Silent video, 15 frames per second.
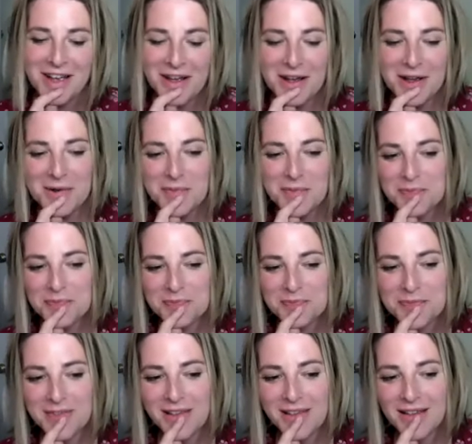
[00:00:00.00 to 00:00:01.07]
Um,
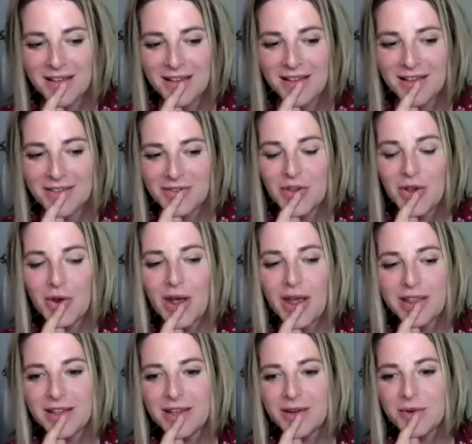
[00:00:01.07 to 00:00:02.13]
so
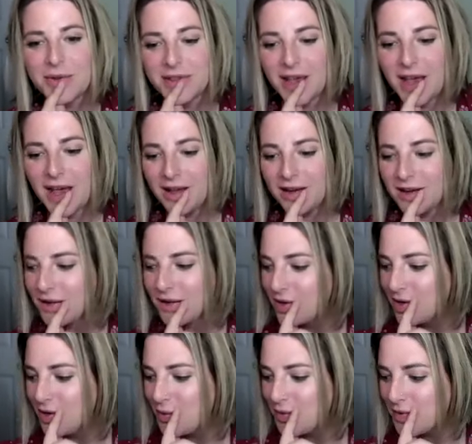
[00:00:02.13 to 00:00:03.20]
I think with that,
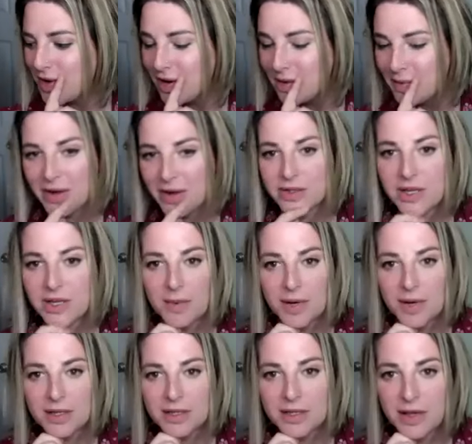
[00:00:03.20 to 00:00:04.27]
you know, we've got about 10
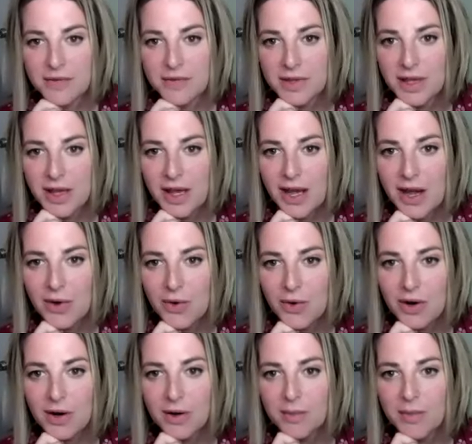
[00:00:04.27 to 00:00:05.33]
minutes left in the
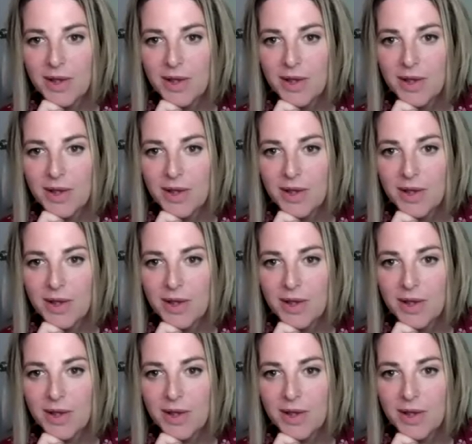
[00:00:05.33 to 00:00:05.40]
hour.